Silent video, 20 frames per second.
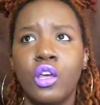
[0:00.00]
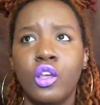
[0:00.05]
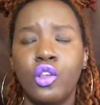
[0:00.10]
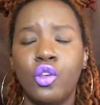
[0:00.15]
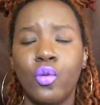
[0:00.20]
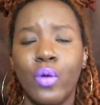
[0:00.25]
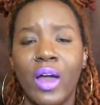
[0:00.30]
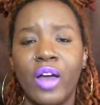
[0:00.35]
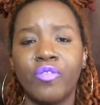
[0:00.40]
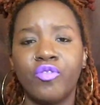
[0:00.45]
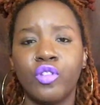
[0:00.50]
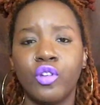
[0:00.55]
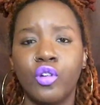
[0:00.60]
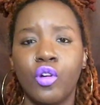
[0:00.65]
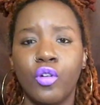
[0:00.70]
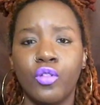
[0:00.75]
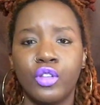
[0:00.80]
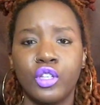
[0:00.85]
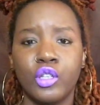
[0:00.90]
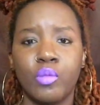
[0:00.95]
you have to
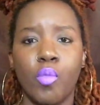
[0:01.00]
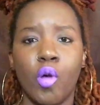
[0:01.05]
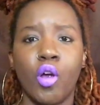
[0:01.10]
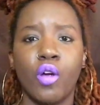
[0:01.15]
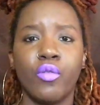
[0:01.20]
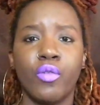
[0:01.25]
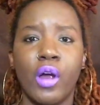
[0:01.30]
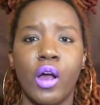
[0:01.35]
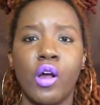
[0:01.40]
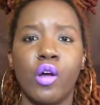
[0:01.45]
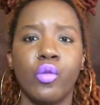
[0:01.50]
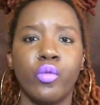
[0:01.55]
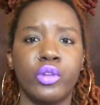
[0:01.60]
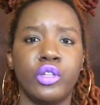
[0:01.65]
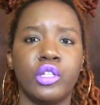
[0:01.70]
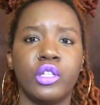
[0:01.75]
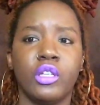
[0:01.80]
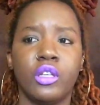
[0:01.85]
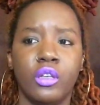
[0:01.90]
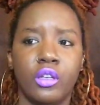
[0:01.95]
go the smart route,
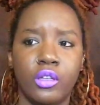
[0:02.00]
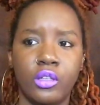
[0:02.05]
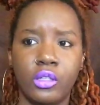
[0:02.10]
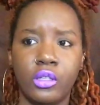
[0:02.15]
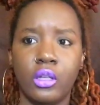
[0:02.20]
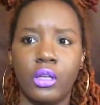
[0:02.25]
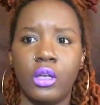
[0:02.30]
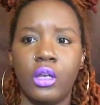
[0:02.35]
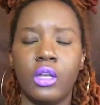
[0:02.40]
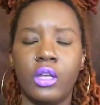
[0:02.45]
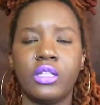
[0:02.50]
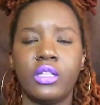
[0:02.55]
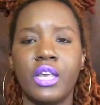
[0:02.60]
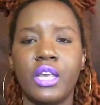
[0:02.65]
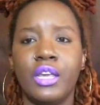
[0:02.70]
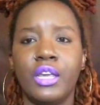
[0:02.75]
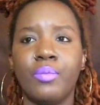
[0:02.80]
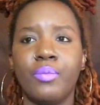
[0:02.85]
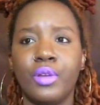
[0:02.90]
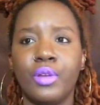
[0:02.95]
which is
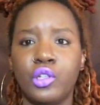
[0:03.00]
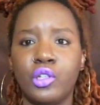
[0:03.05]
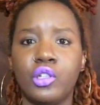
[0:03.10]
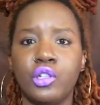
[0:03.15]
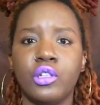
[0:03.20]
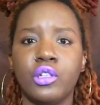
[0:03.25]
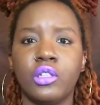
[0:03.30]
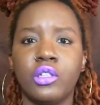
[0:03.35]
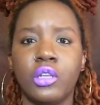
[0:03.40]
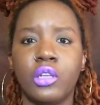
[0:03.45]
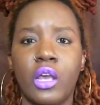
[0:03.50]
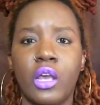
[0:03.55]
taking pictures